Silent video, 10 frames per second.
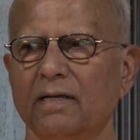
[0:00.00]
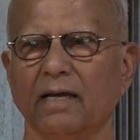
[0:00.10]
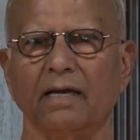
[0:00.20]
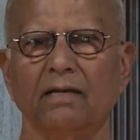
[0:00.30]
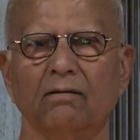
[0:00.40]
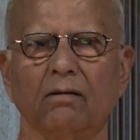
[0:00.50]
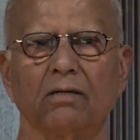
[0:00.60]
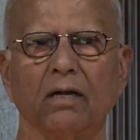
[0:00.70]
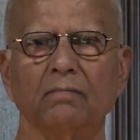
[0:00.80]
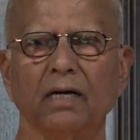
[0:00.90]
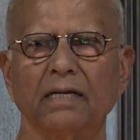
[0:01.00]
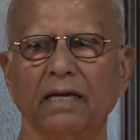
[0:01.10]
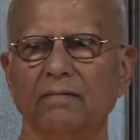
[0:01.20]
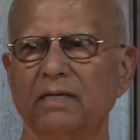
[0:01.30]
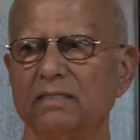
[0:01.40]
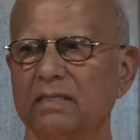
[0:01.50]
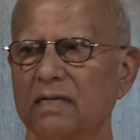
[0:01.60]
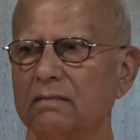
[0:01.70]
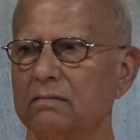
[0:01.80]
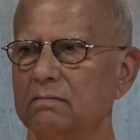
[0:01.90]
Again, Lord Rama came and
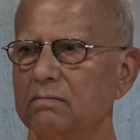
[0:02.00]
said,